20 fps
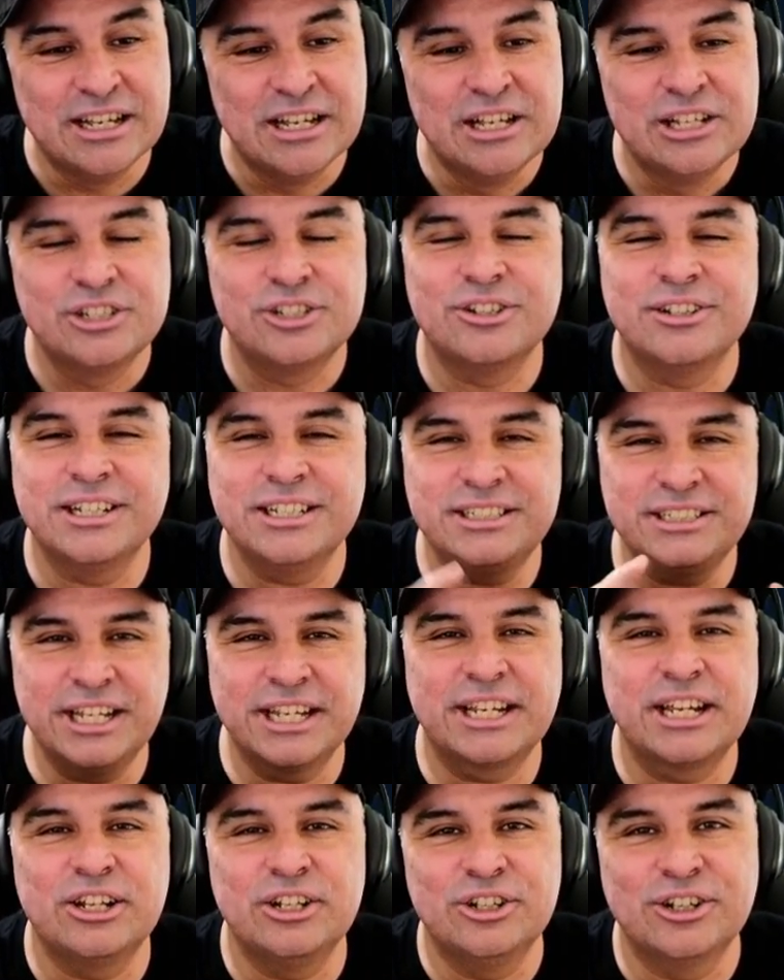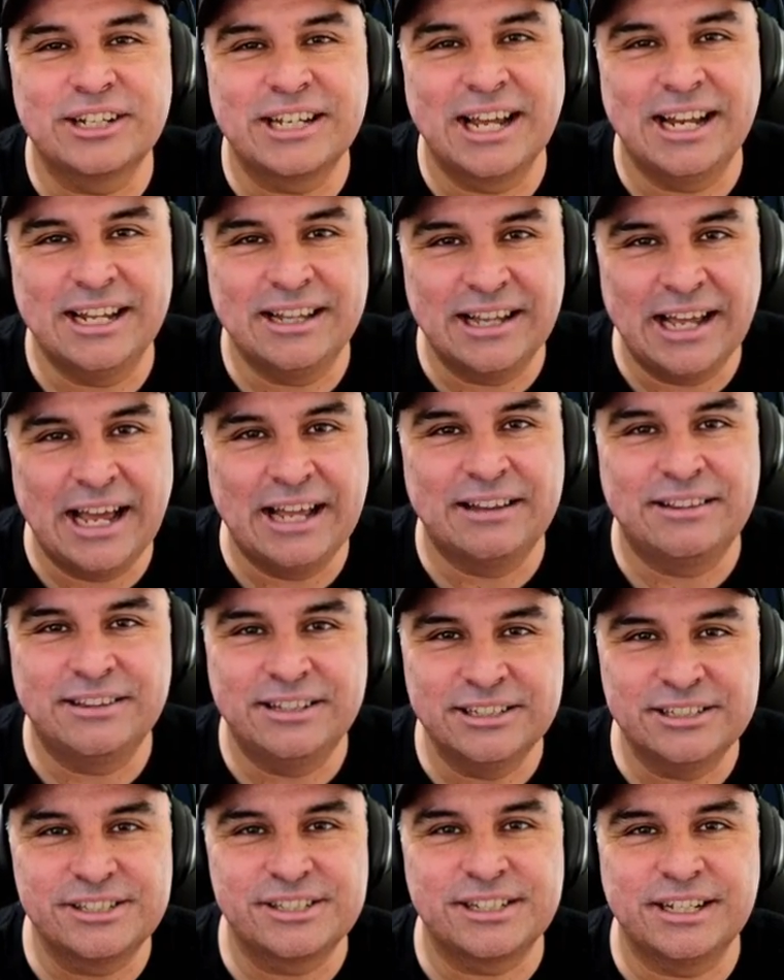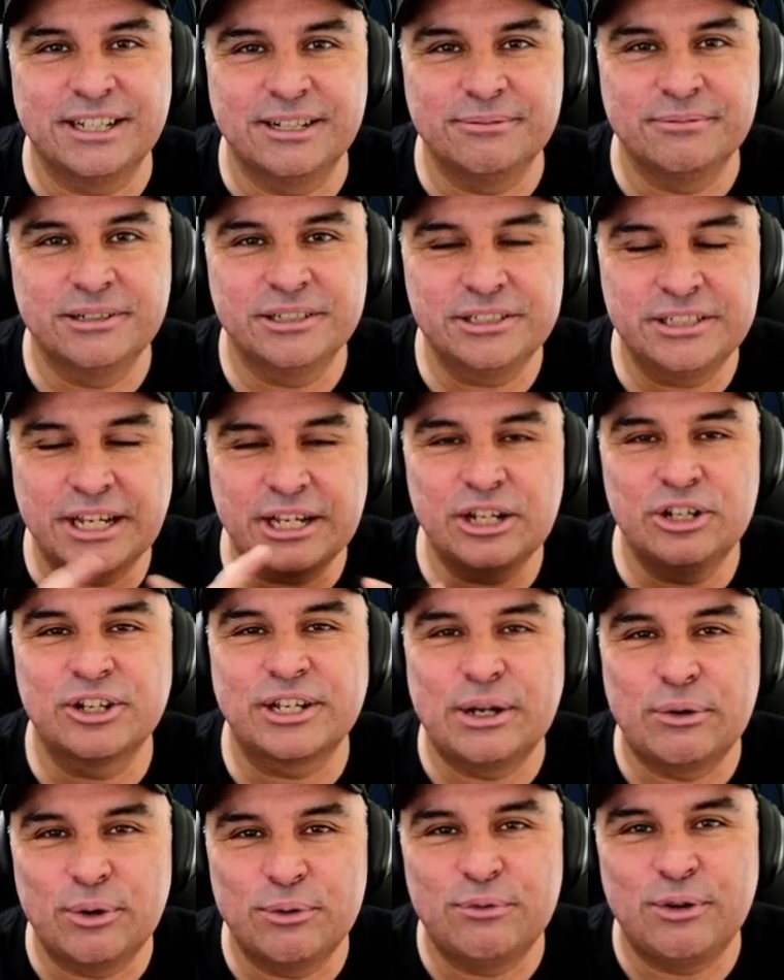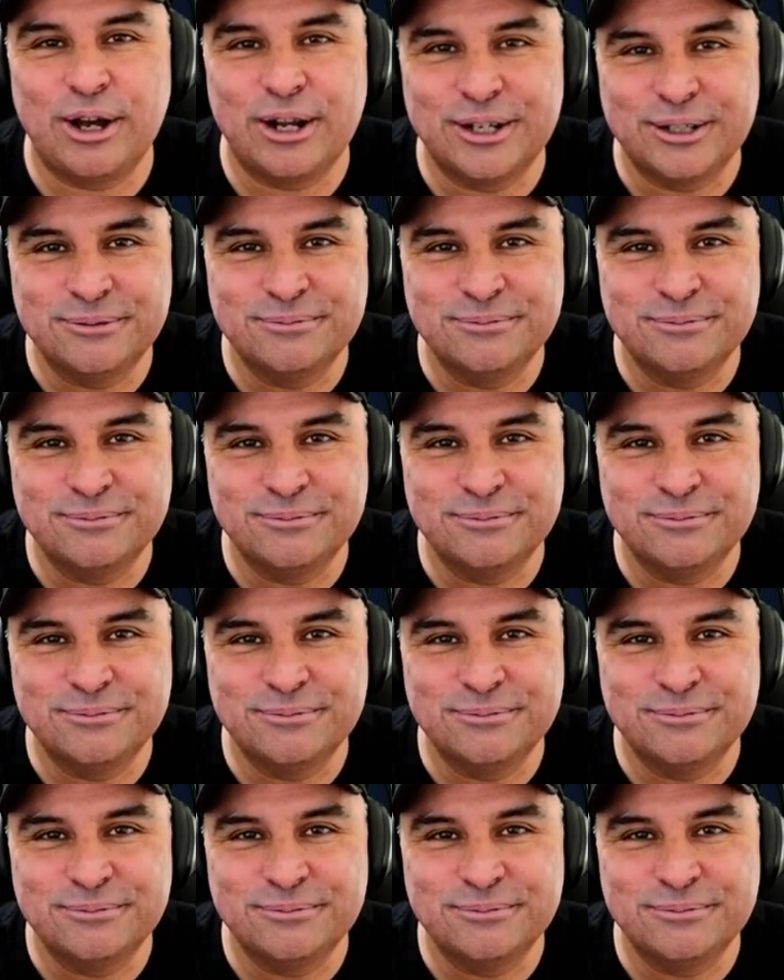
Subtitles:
So let's take a look at this skin. Let's take a look at Ravana.